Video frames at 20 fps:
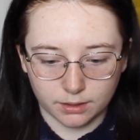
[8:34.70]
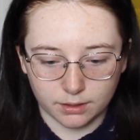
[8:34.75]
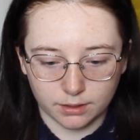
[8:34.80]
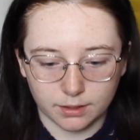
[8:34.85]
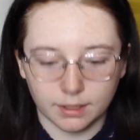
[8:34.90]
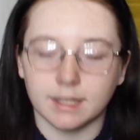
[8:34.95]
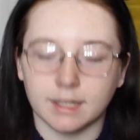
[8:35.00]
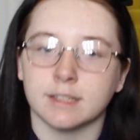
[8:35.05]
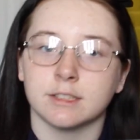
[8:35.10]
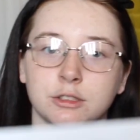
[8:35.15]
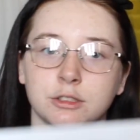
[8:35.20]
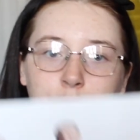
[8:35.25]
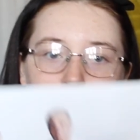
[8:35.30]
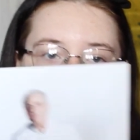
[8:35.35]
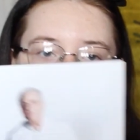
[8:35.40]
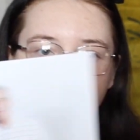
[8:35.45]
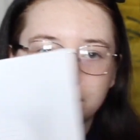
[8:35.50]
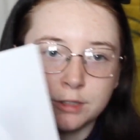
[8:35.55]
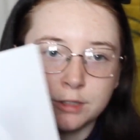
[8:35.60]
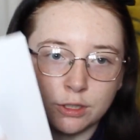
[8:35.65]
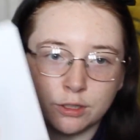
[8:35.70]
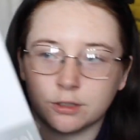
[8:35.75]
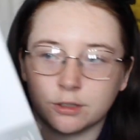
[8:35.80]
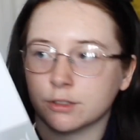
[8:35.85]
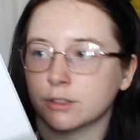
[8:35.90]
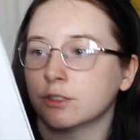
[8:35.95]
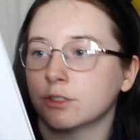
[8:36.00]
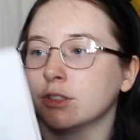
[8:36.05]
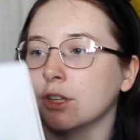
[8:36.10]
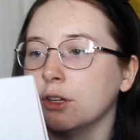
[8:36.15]
it has 12
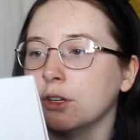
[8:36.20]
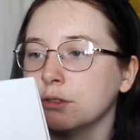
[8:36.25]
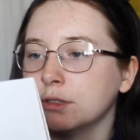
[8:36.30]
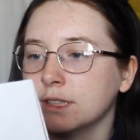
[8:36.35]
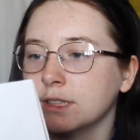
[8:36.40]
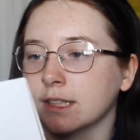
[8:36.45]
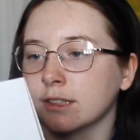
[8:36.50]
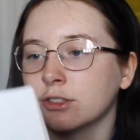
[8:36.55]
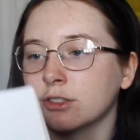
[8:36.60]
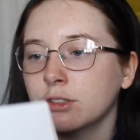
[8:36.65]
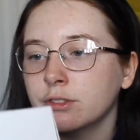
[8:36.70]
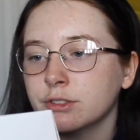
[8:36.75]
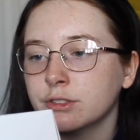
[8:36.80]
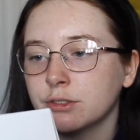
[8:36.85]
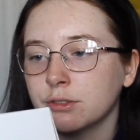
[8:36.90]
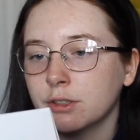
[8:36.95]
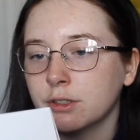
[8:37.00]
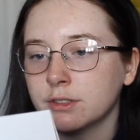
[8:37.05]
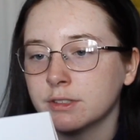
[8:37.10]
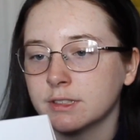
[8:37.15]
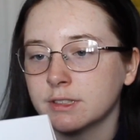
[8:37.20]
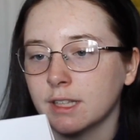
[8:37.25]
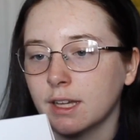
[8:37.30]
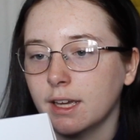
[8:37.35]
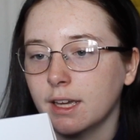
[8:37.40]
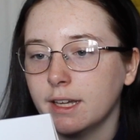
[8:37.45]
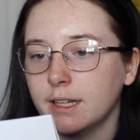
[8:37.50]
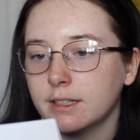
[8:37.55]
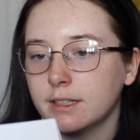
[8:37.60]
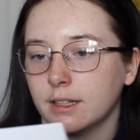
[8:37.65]
songs, so 6 songs are on
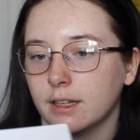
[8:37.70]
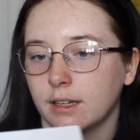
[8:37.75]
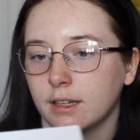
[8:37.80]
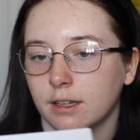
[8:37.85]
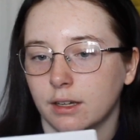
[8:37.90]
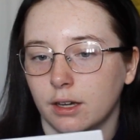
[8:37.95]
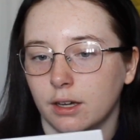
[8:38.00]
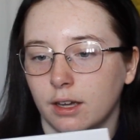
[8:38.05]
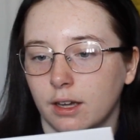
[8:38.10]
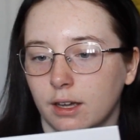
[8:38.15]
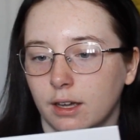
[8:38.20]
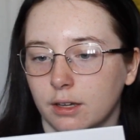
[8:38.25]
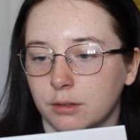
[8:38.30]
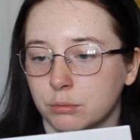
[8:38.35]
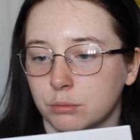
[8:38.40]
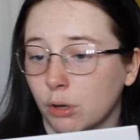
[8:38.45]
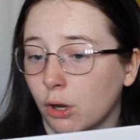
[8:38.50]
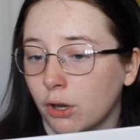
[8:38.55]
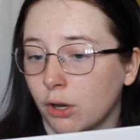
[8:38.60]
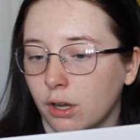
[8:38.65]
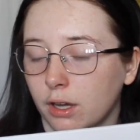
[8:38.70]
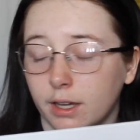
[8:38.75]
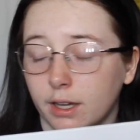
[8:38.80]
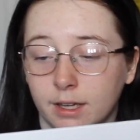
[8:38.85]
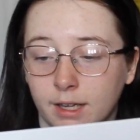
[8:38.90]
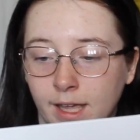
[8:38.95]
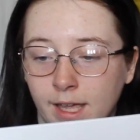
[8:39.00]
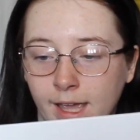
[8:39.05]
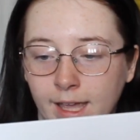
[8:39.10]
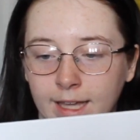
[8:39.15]
side A
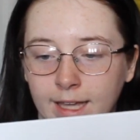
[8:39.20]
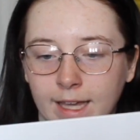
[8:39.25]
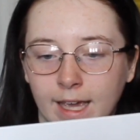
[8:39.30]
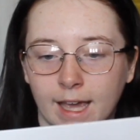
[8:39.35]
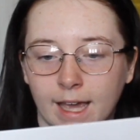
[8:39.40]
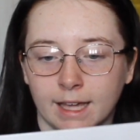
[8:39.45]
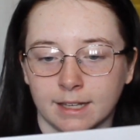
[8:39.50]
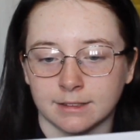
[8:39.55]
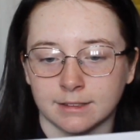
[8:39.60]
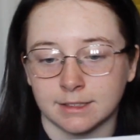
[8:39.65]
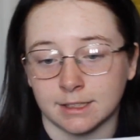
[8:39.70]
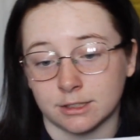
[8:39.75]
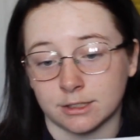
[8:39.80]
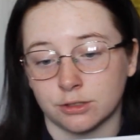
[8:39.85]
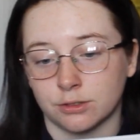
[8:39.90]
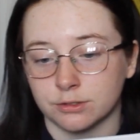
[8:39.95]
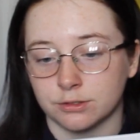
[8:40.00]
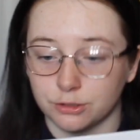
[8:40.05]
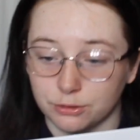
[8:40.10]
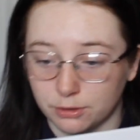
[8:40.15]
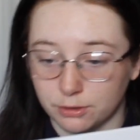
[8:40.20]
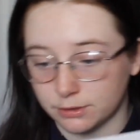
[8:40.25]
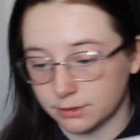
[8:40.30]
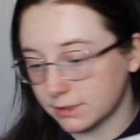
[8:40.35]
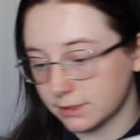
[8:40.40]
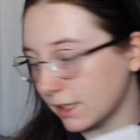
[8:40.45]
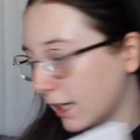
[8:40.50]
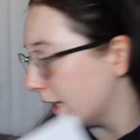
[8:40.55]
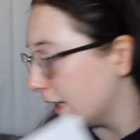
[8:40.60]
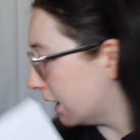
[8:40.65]
and 6 songs are on
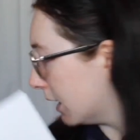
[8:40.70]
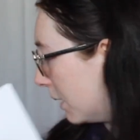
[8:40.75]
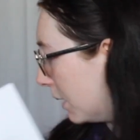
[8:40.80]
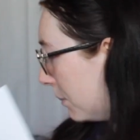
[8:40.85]
side